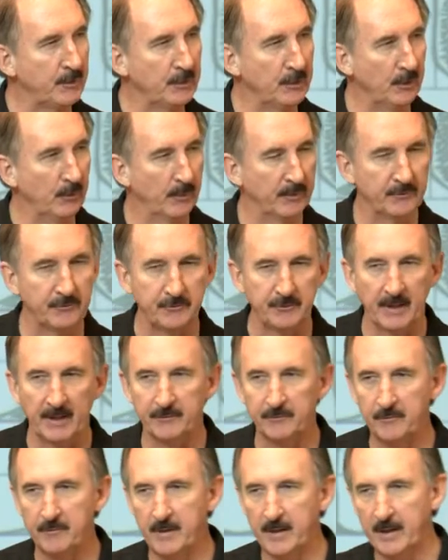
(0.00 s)
to you and
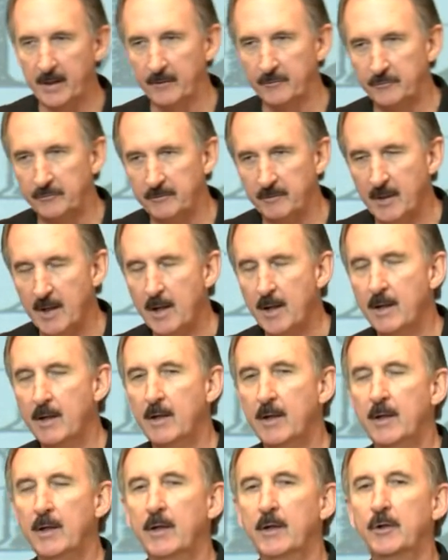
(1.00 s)
says this
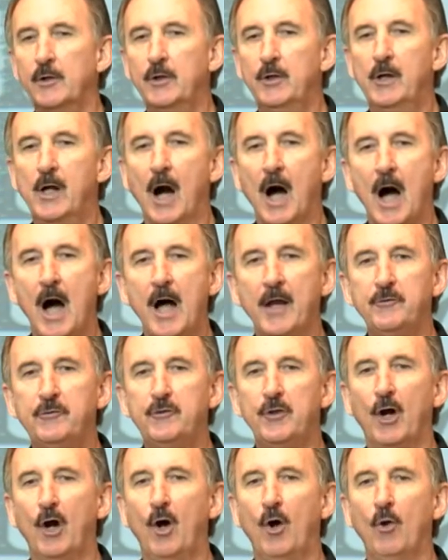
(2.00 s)
God
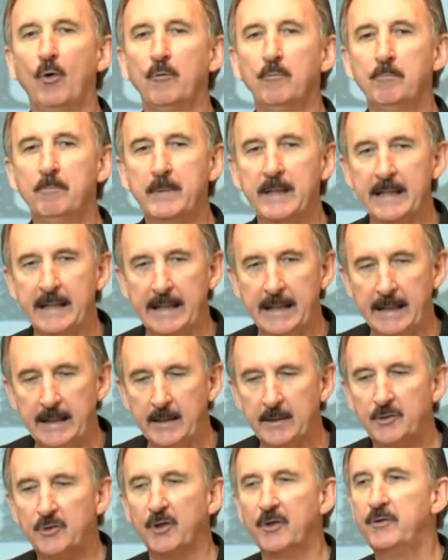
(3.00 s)
told
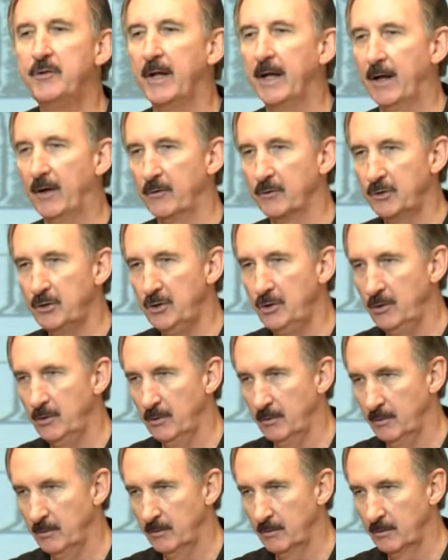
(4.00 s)
me to tell you.